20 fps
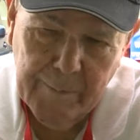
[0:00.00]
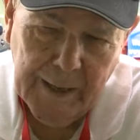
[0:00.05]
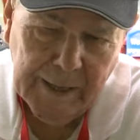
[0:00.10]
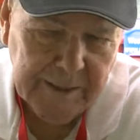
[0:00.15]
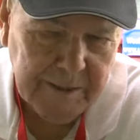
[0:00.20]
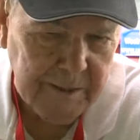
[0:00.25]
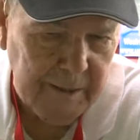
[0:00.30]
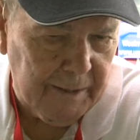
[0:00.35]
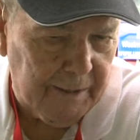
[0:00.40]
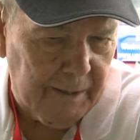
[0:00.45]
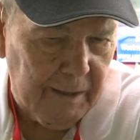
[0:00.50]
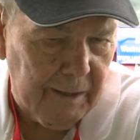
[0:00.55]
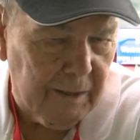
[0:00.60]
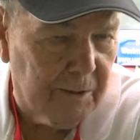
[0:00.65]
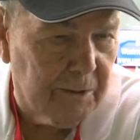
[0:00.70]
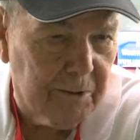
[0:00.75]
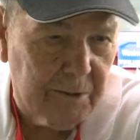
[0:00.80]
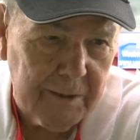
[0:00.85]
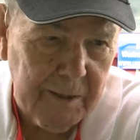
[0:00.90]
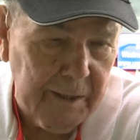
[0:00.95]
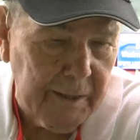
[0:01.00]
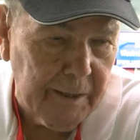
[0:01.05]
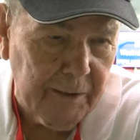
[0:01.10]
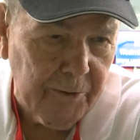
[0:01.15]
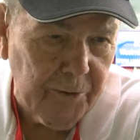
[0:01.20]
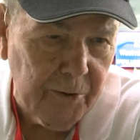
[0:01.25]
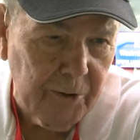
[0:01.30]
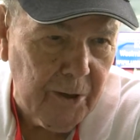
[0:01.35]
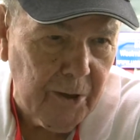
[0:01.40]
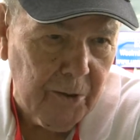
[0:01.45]
I said, "Now, Lieutenant,
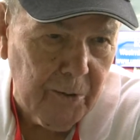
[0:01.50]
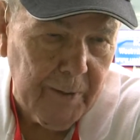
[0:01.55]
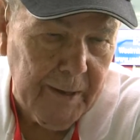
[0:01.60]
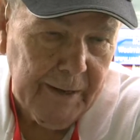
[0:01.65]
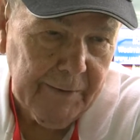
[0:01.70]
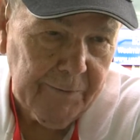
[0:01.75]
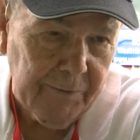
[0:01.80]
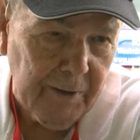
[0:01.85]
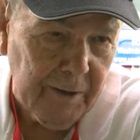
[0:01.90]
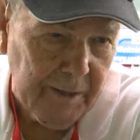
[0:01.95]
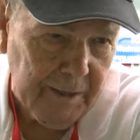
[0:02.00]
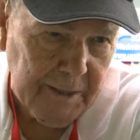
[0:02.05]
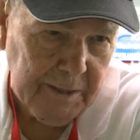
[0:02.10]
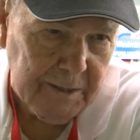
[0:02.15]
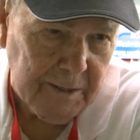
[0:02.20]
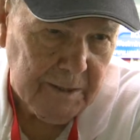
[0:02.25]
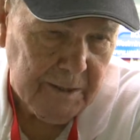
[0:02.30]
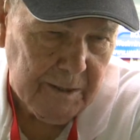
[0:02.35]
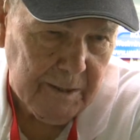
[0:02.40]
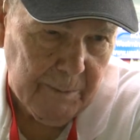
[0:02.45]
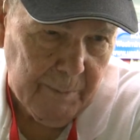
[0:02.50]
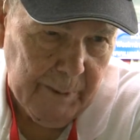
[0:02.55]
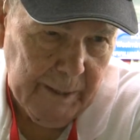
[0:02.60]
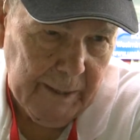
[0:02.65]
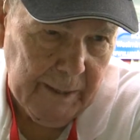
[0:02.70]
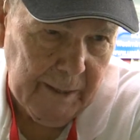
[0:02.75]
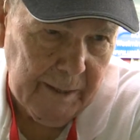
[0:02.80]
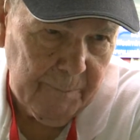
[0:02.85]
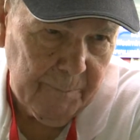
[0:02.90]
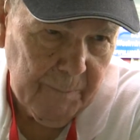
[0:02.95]
you don't have to listen to
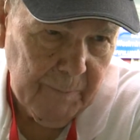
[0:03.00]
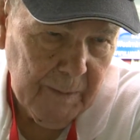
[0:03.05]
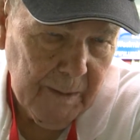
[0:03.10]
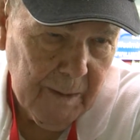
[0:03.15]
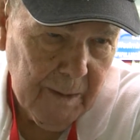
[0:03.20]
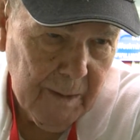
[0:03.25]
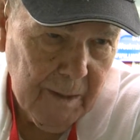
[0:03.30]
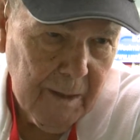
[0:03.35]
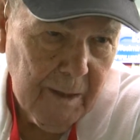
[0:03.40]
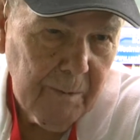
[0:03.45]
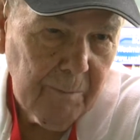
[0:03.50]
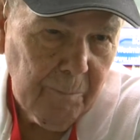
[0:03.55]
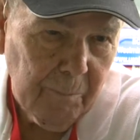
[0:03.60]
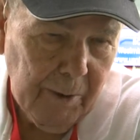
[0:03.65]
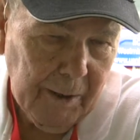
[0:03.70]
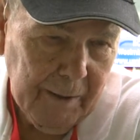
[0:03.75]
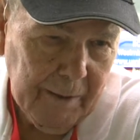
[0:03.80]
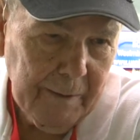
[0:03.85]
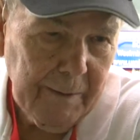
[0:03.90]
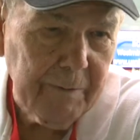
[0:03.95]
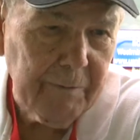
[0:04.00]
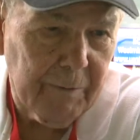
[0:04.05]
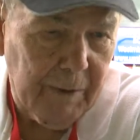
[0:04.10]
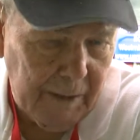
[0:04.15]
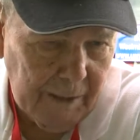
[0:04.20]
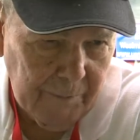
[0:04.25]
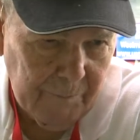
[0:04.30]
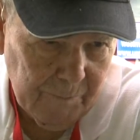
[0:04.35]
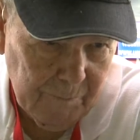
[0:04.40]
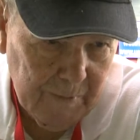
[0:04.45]
me, but
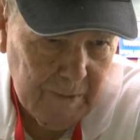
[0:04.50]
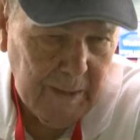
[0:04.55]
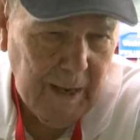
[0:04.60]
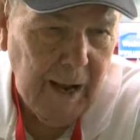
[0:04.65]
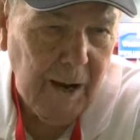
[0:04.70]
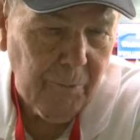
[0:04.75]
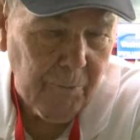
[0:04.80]
I